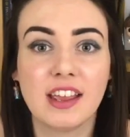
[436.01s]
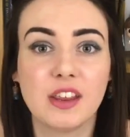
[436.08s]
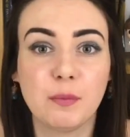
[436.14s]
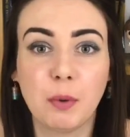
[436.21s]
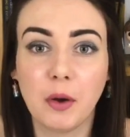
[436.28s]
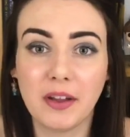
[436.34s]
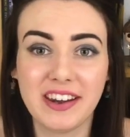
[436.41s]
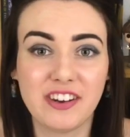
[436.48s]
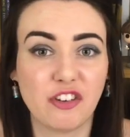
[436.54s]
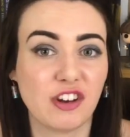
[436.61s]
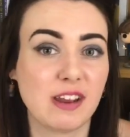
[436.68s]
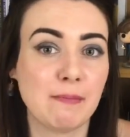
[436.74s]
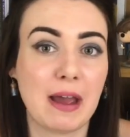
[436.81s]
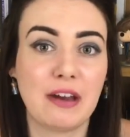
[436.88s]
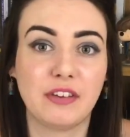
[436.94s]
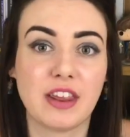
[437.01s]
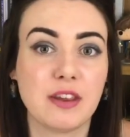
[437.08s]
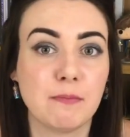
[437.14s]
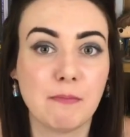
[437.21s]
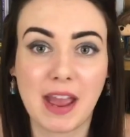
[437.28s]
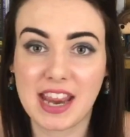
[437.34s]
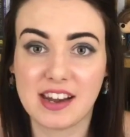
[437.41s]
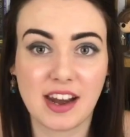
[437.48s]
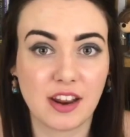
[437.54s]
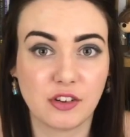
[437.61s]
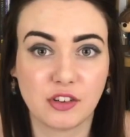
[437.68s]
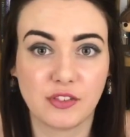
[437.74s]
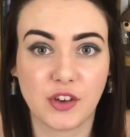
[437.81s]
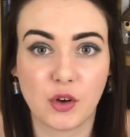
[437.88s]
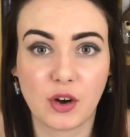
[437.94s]
You put in your email that you made
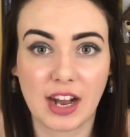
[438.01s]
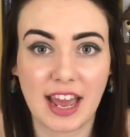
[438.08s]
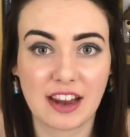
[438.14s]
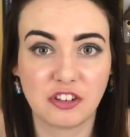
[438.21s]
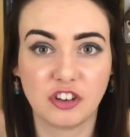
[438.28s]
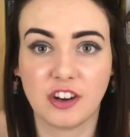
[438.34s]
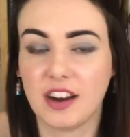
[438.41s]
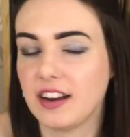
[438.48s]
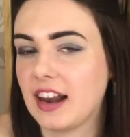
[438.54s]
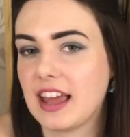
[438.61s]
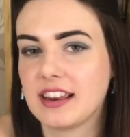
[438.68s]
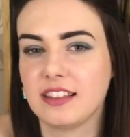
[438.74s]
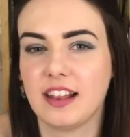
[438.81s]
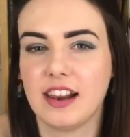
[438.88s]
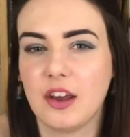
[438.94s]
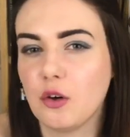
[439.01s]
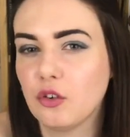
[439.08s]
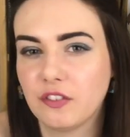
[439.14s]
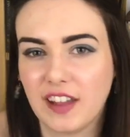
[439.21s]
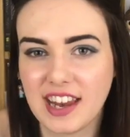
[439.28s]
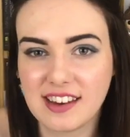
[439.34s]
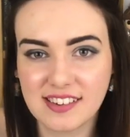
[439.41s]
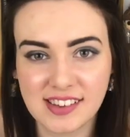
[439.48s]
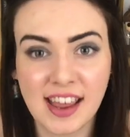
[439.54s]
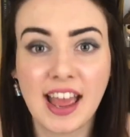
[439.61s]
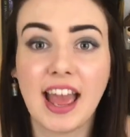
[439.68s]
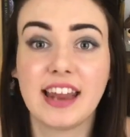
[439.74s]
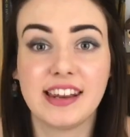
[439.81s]
loads of your collection and like the little things,